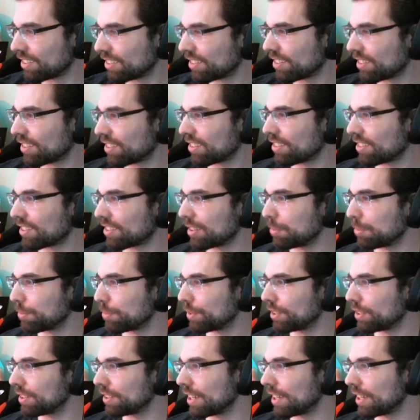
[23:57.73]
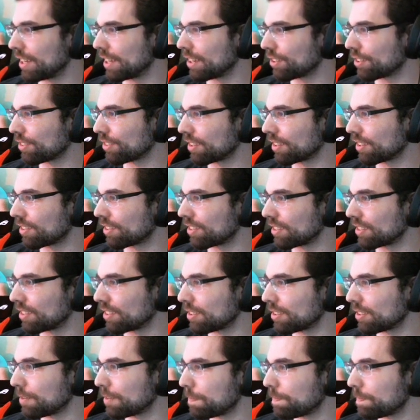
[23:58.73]
Somebody asked, let's
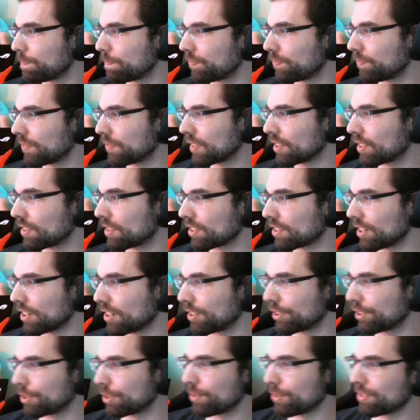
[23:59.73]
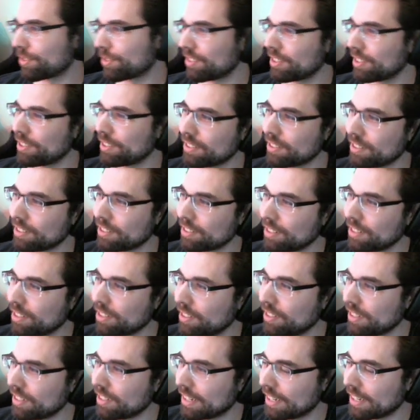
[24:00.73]
see, Scarlet Crusader
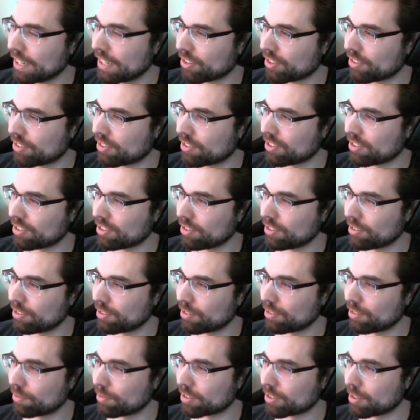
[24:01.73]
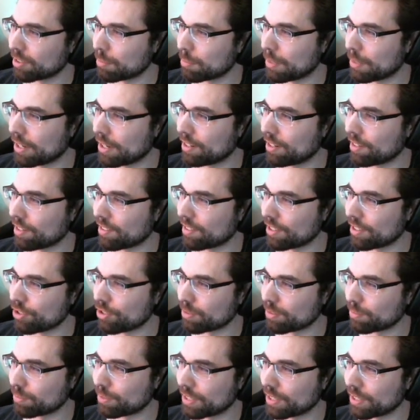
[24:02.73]
asked what the
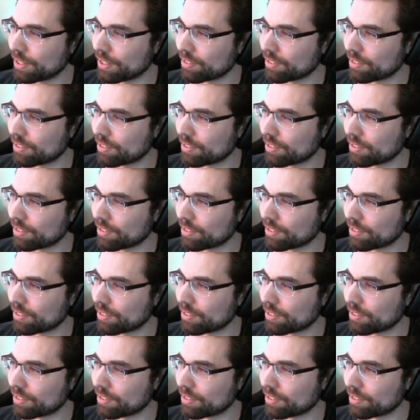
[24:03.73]
monetization plan is